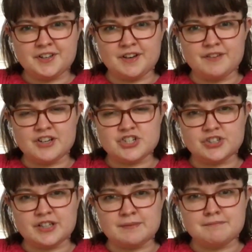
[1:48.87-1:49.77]

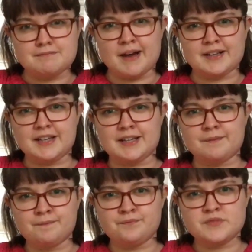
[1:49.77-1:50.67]
eventually manky
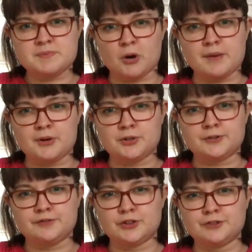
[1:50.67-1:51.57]
spray
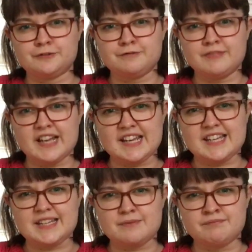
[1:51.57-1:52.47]
bottle full of
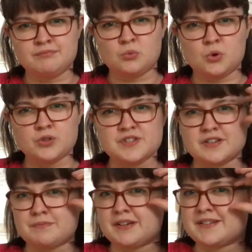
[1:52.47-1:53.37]
icky
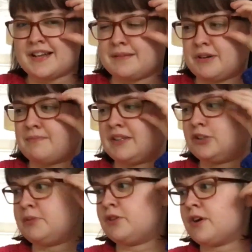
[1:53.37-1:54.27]
water, because that'd be a
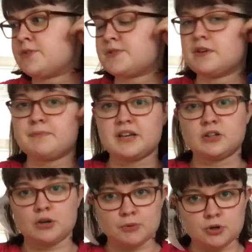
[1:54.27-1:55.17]
little bit gross. So it'd be
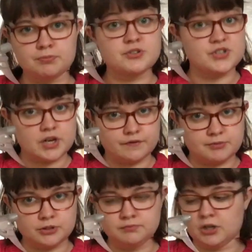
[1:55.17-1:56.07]
a lot more
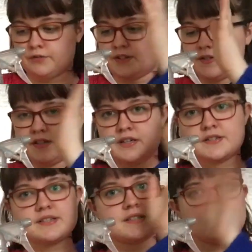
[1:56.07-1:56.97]
preservable, obviously,
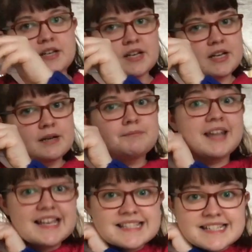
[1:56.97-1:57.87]
because it's
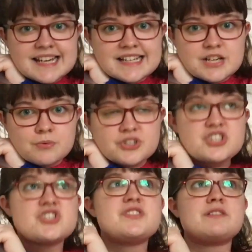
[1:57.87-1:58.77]
plastic. I don't want
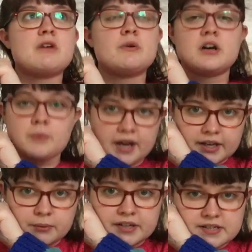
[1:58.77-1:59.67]
to just throw it
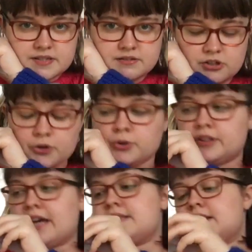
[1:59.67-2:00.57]
away when it's gone
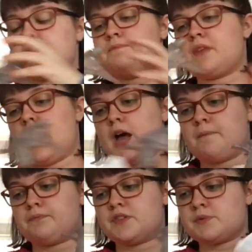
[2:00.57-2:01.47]
all nasty.
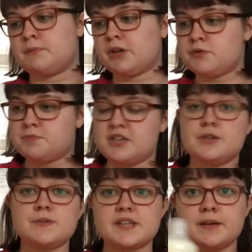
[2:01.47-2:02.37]
So I'm going to be
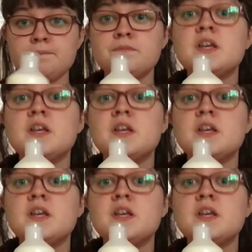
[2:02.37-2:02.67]
using